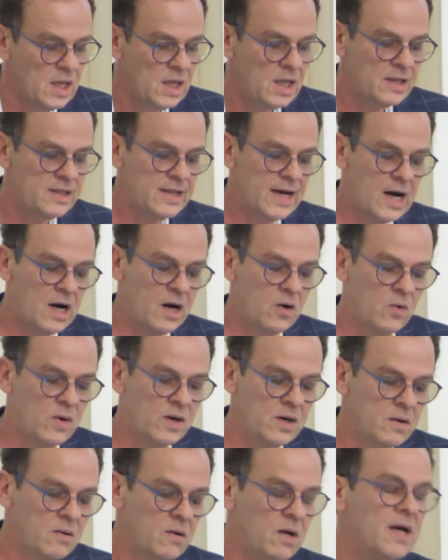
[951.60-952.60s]
Now,
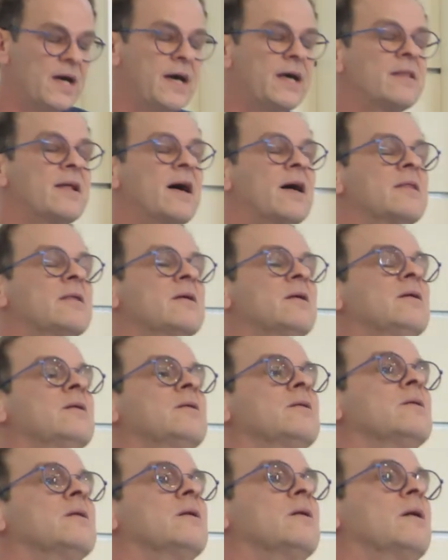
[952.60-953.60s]

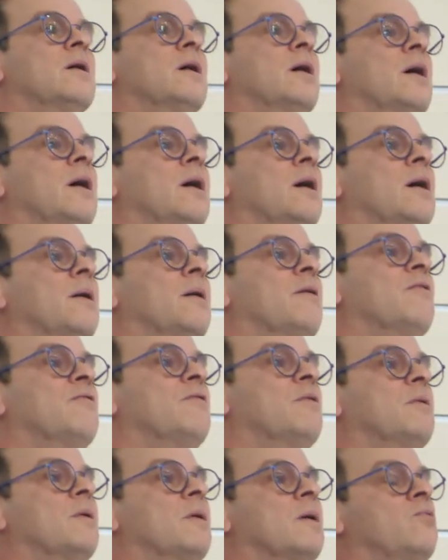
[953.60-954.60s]
another
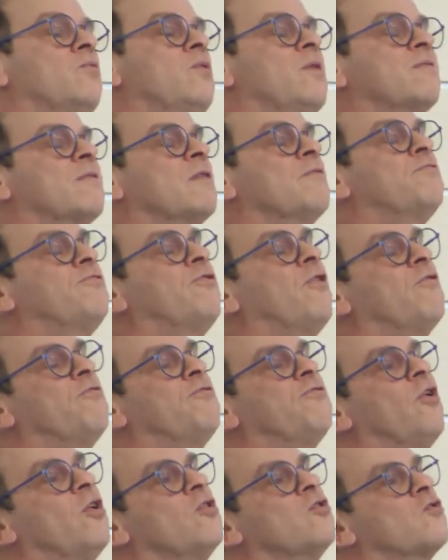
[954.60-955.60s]
reason for
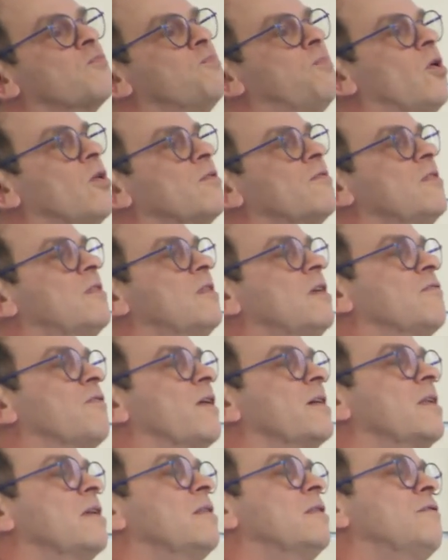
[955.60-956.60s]
false positive
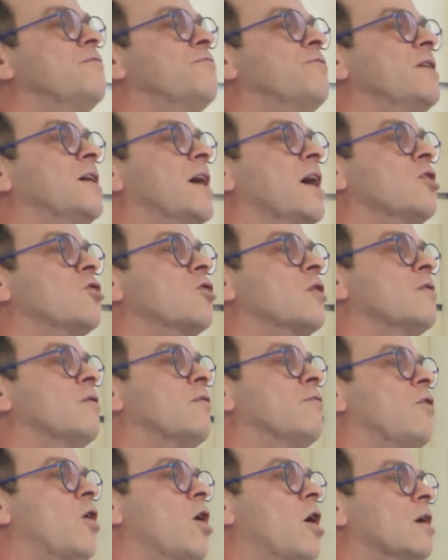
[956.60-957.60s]
identification
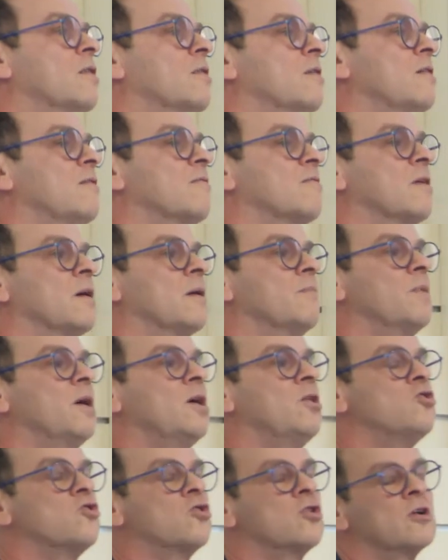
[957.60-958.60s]
of autism
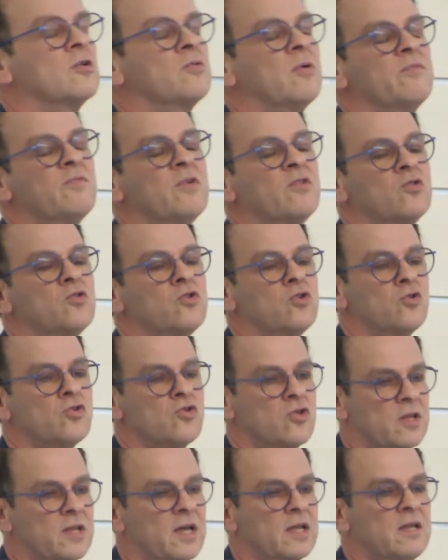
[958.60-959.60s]
in children with
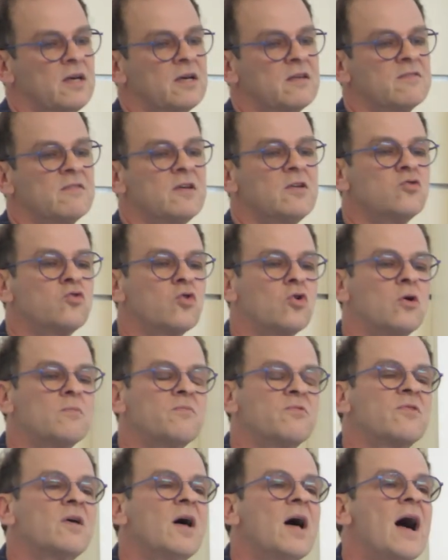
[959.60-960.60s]
neurogenetic
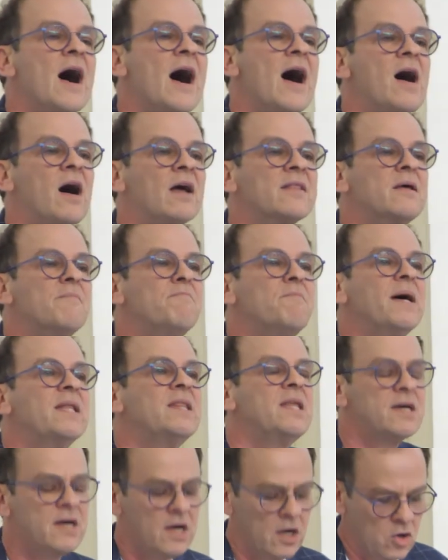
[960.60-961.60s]
syndromes are the medical